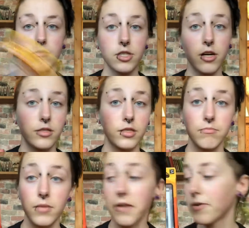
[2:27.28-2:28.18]
Charger.
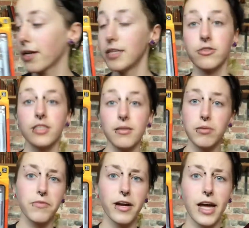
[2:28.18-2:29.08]
Not very interesting,
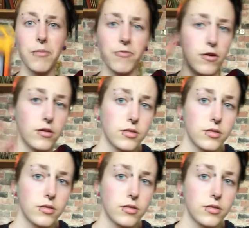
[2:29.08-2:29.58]
but very helpful.